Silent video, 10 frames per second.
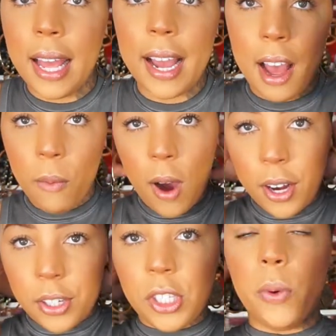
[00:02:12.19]
like hot
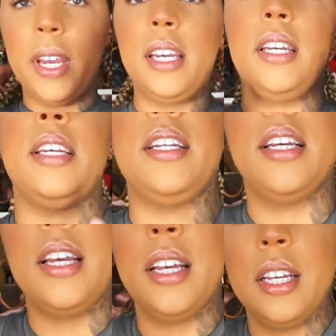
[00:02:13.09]
water so it could
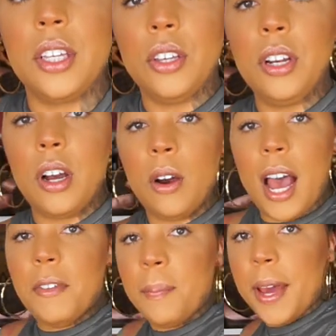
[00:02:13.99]
you know,
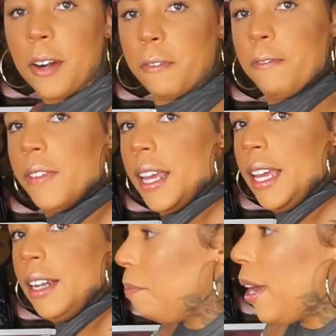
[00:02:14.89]
have a better fit.